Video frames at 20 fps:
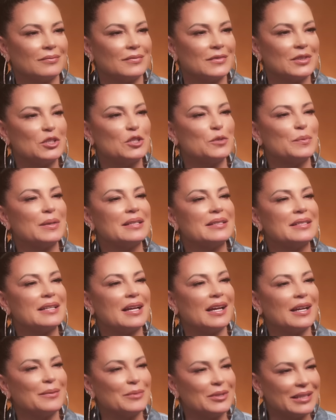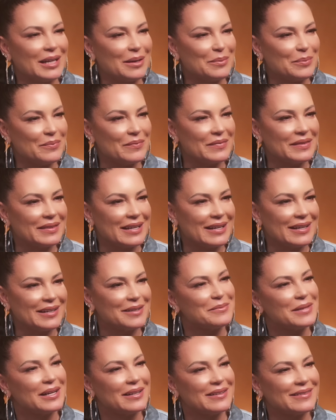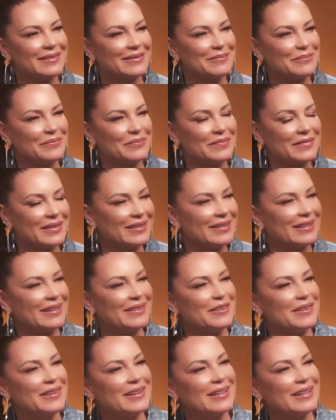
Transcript: do you spend time on that thinking about because